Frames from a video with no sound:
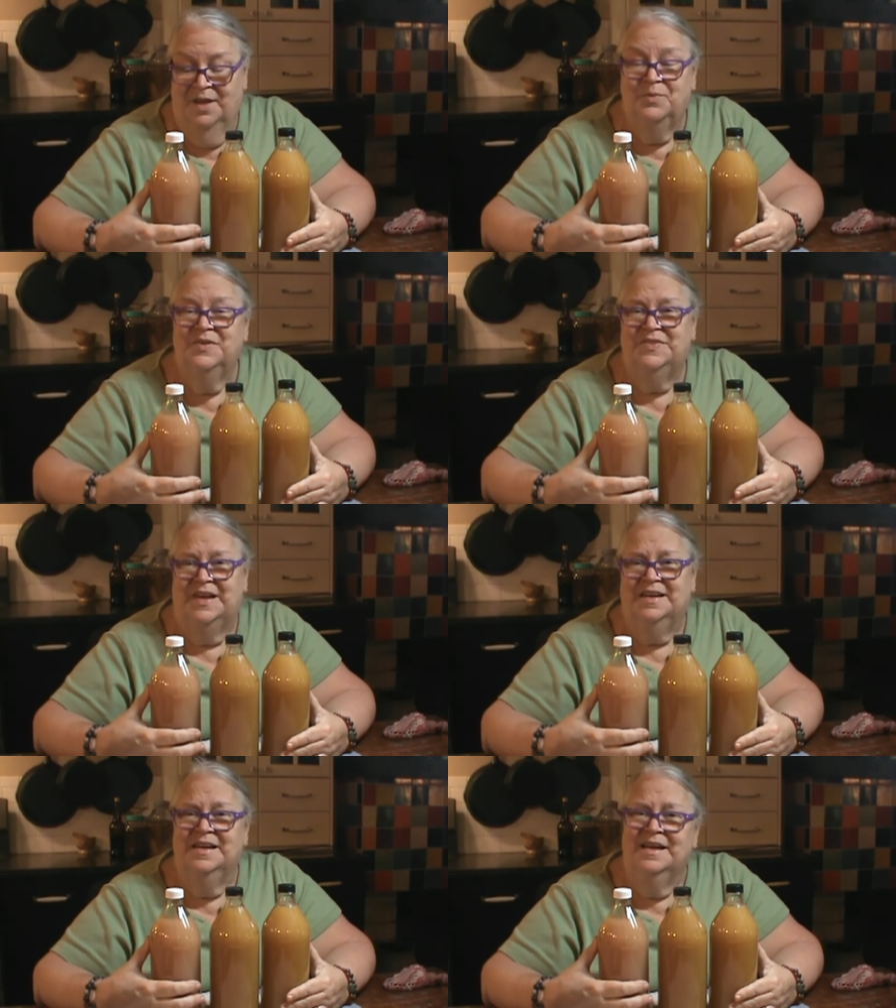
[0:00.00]
We'll see.
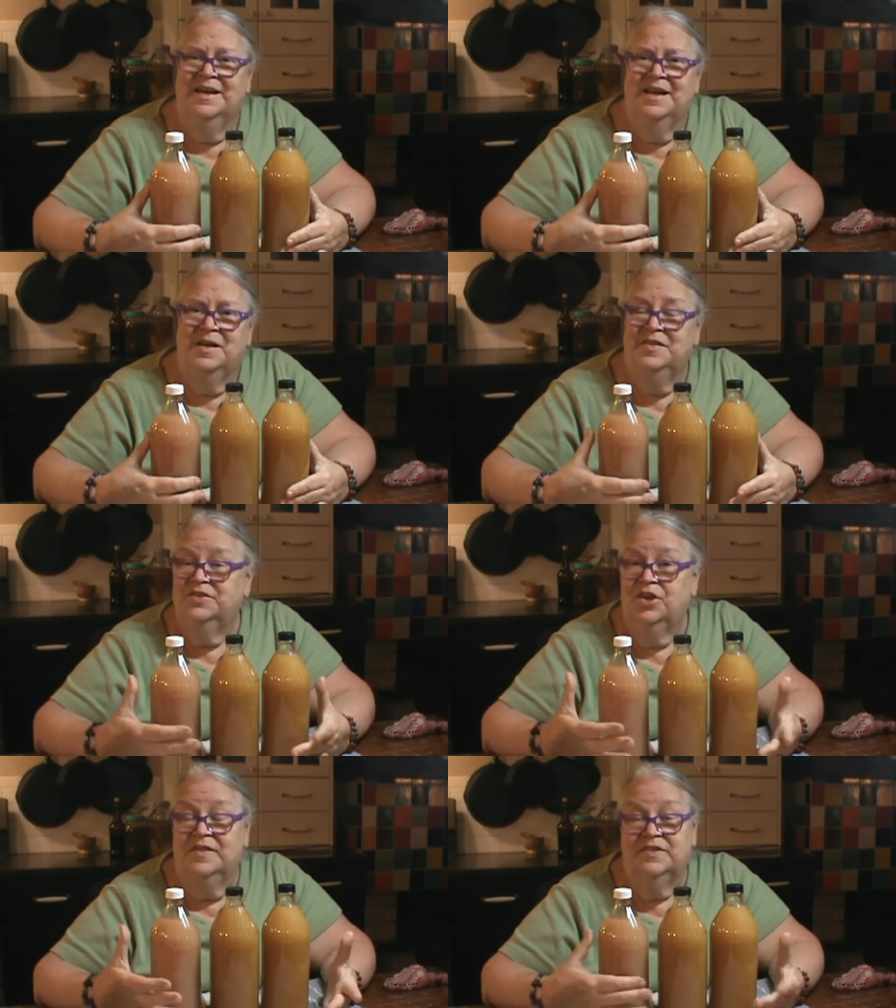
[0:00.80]
It's
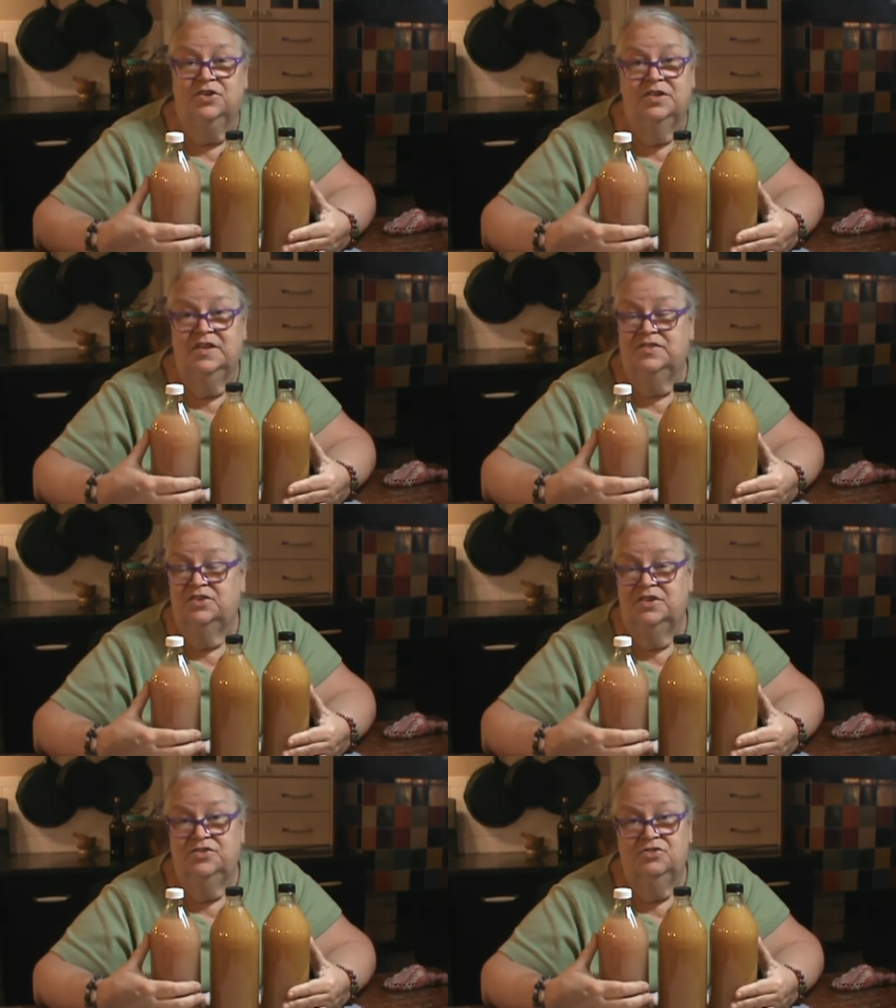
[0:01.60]
a
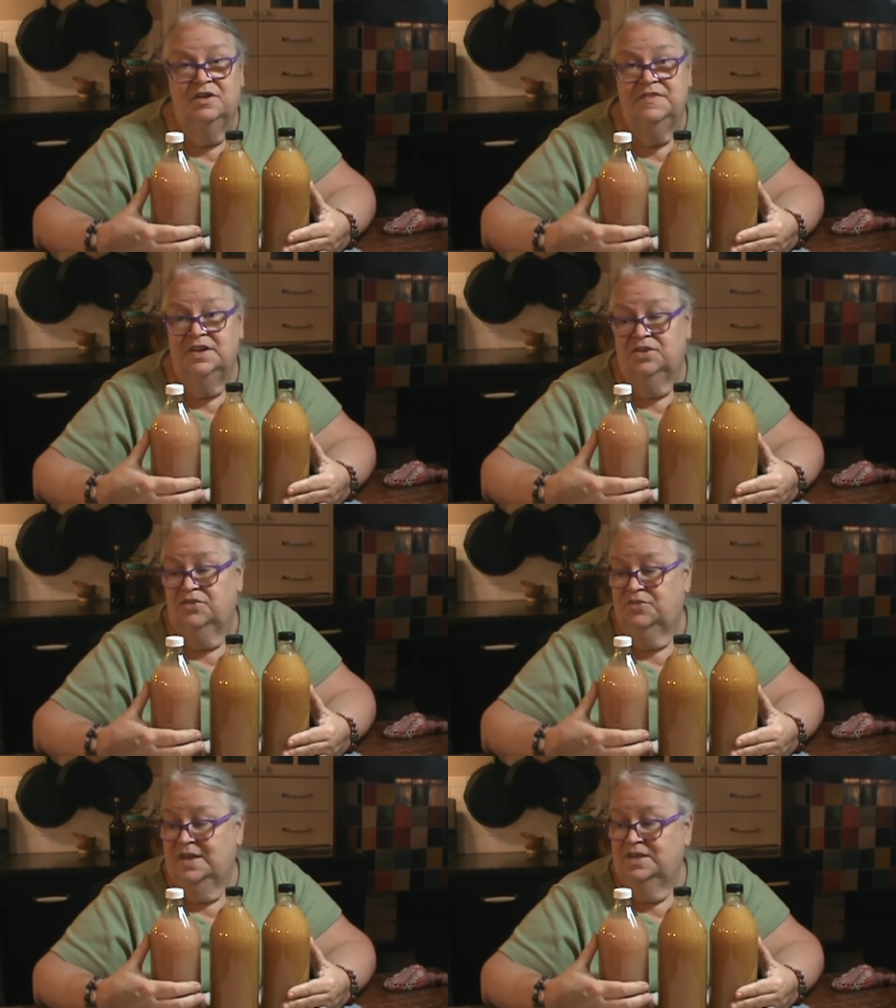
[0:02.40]
good strong vinegar,
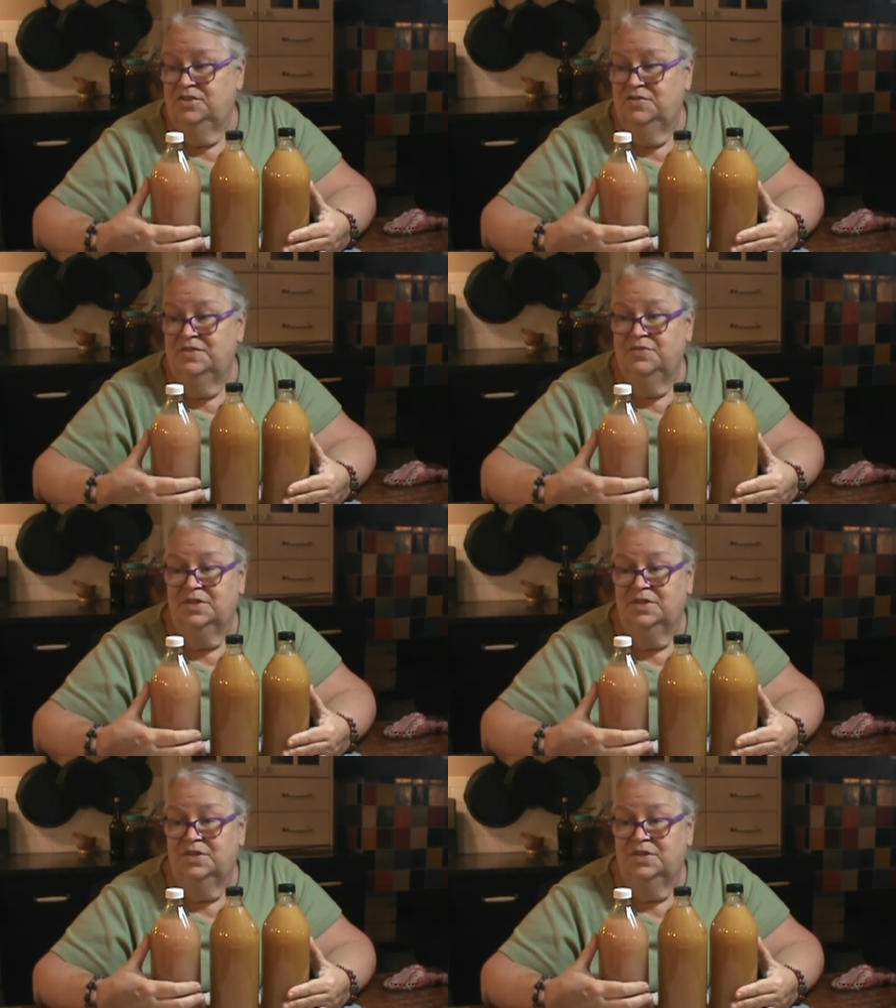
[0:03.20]
so I could use it for